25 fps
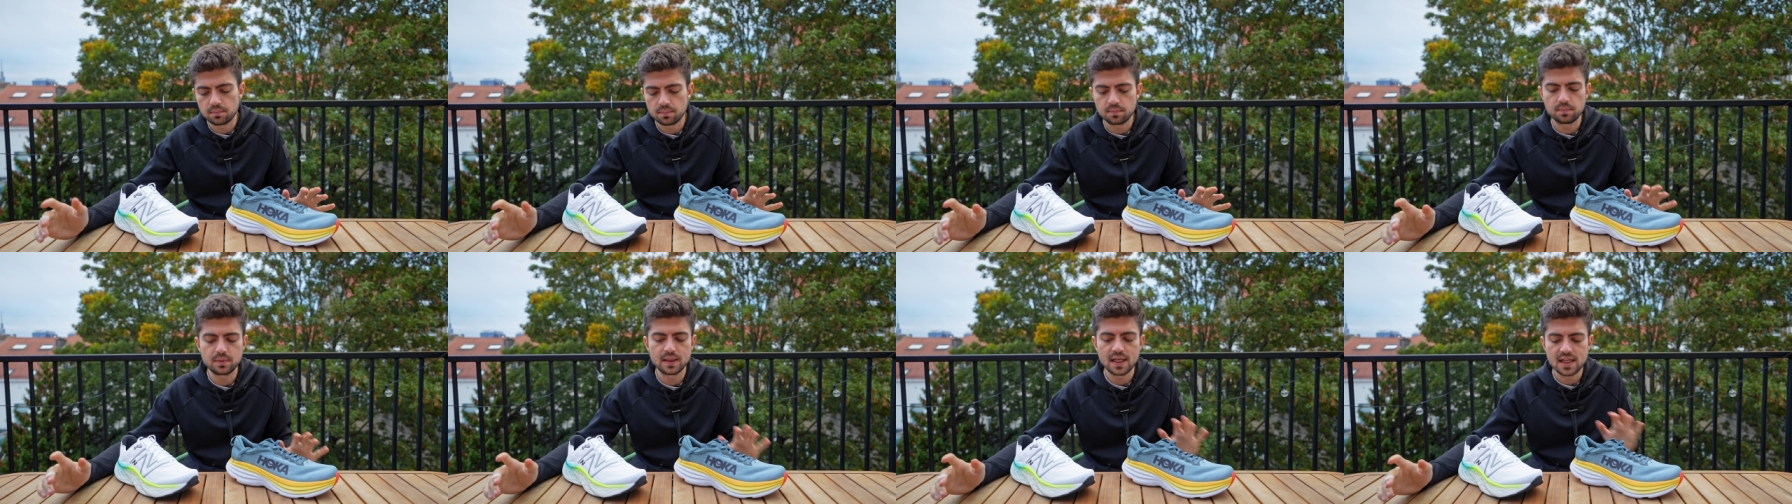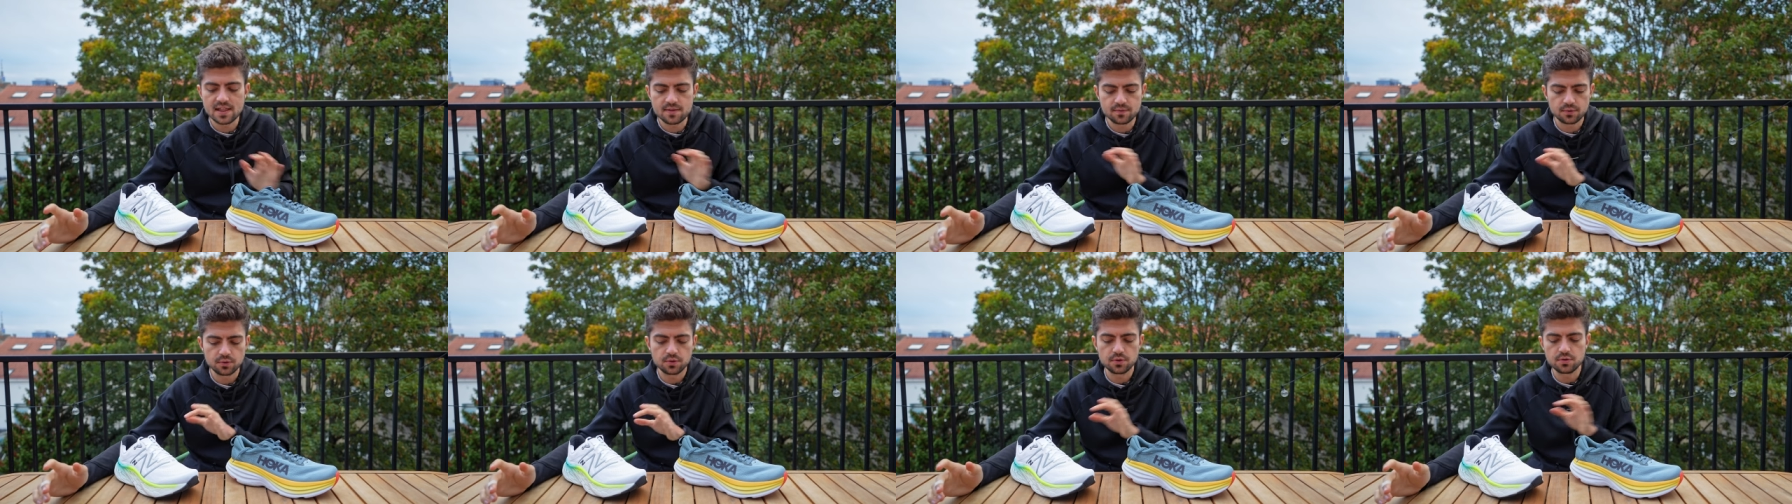
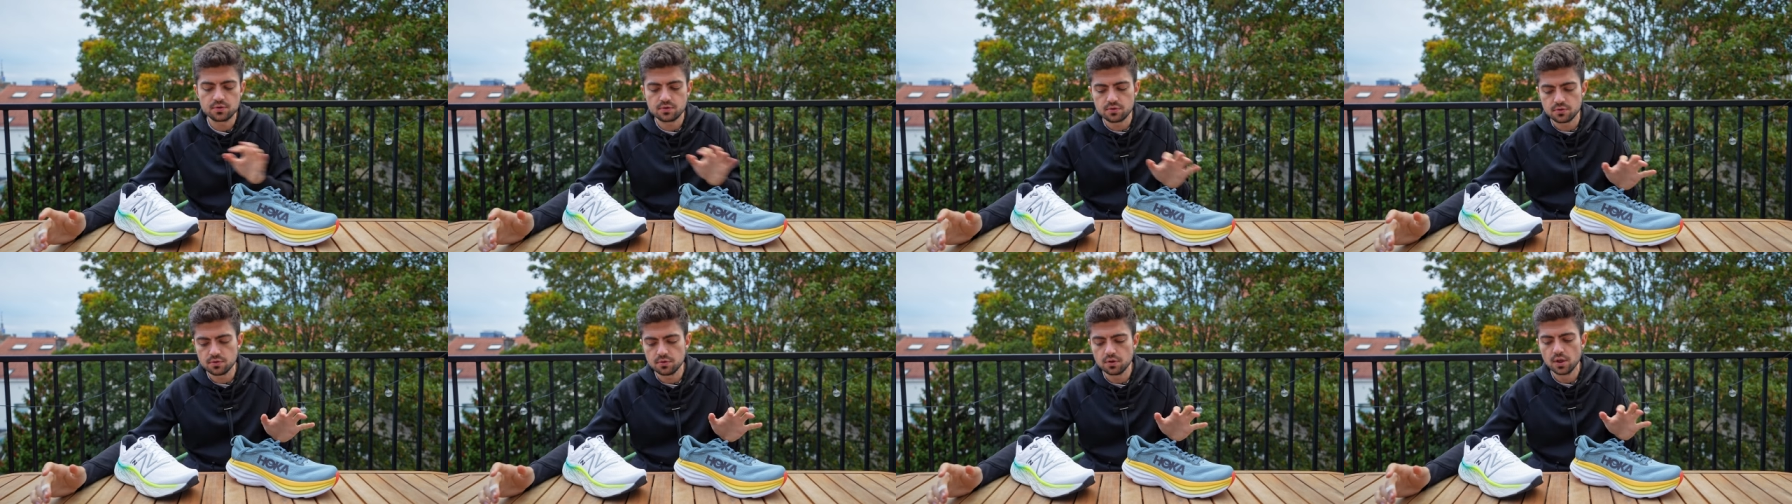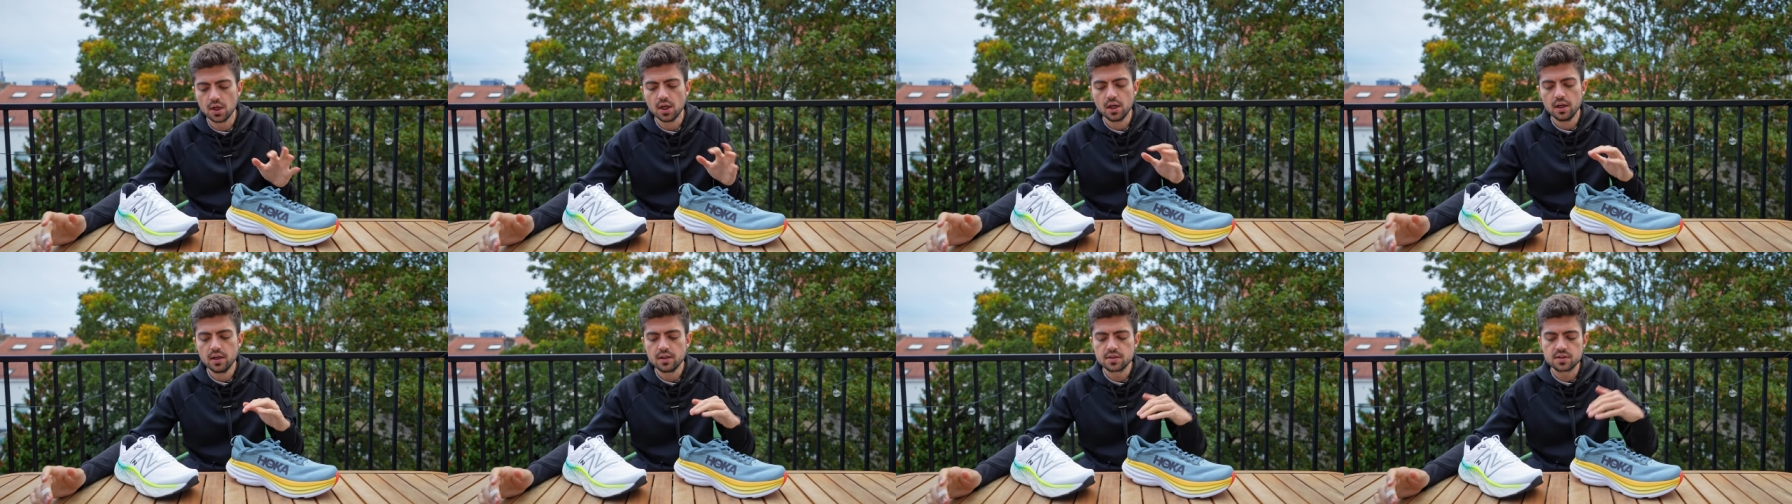place for the two.
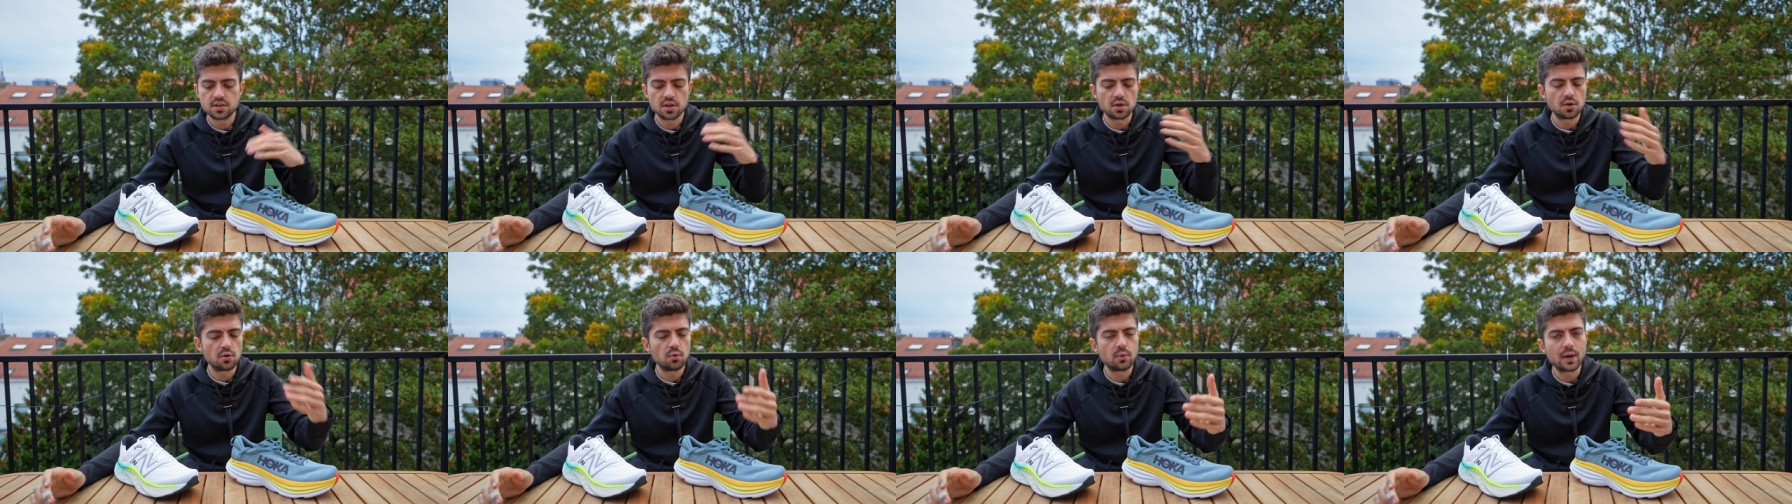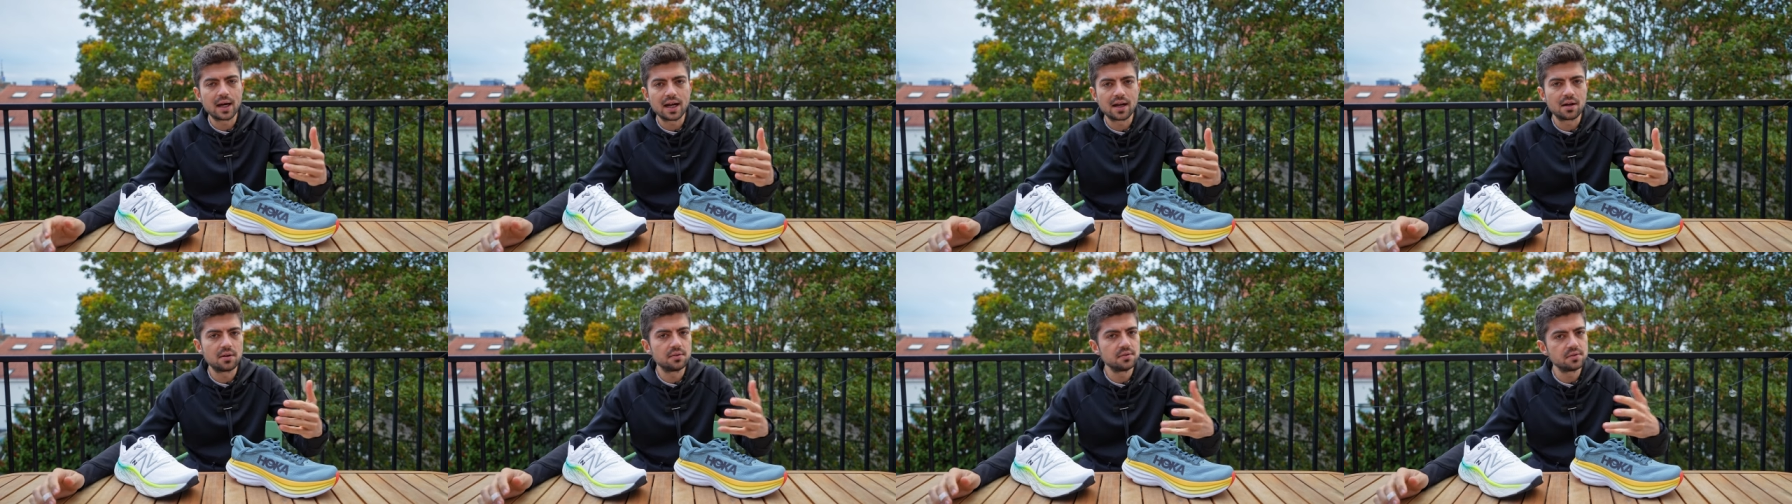So
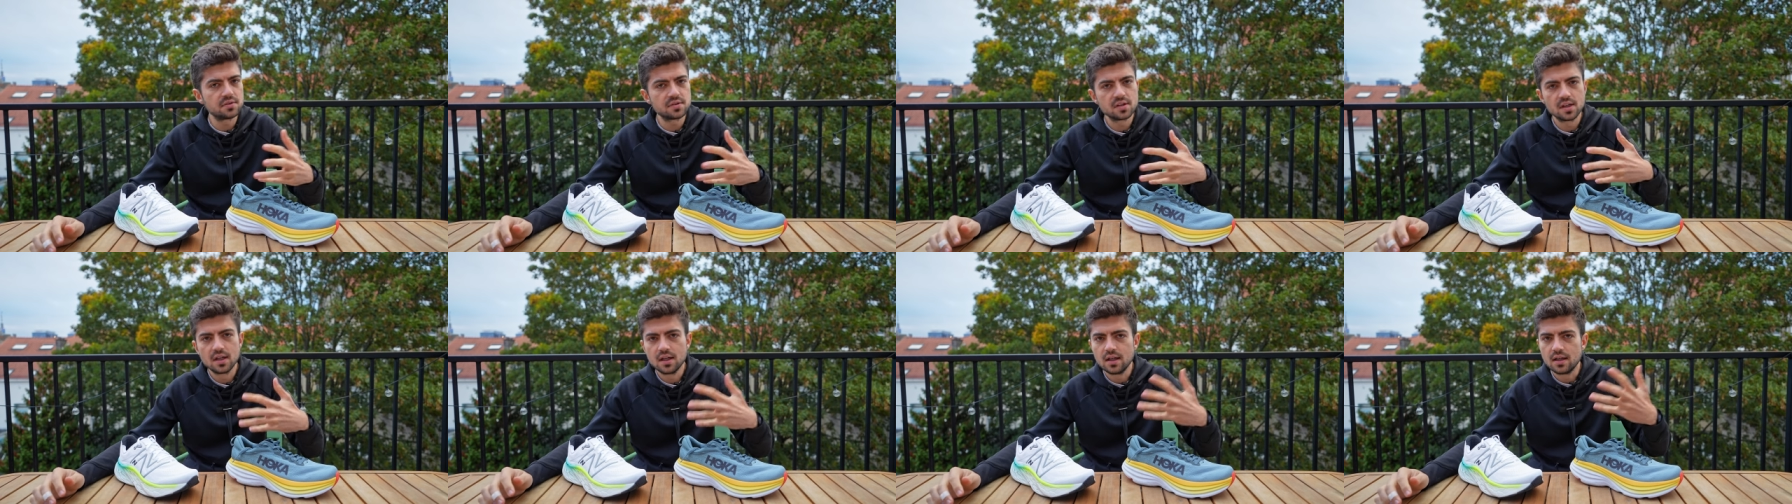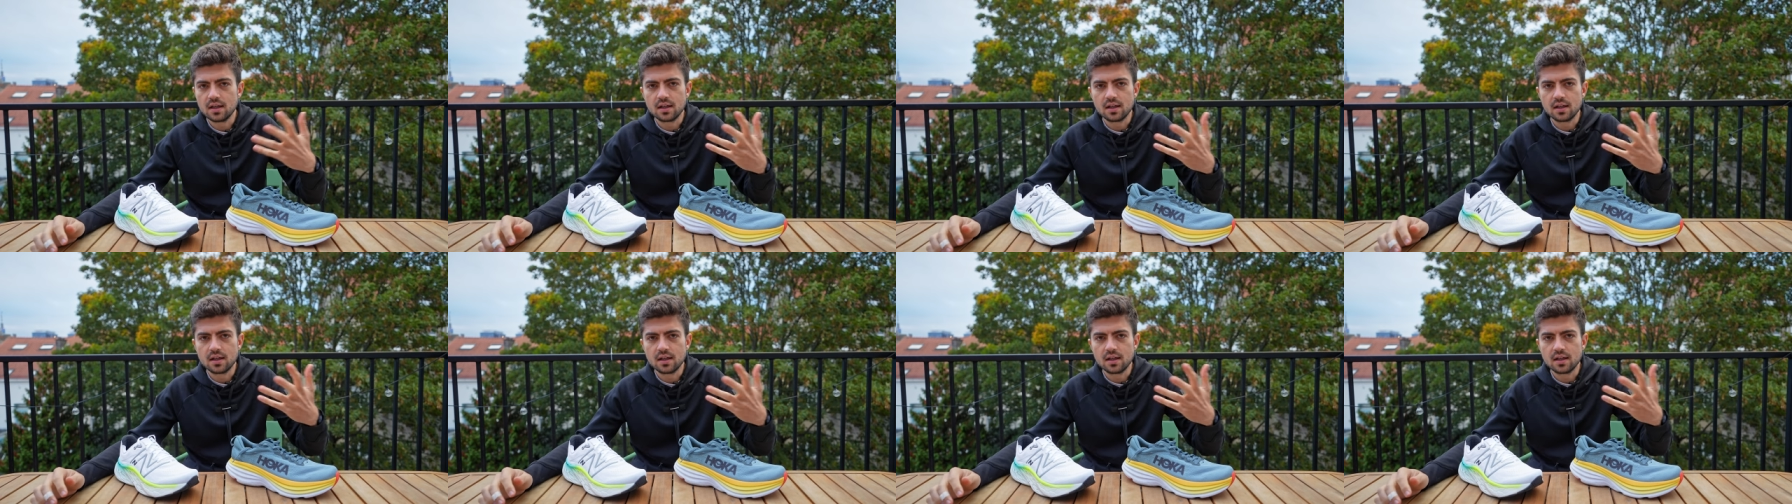around,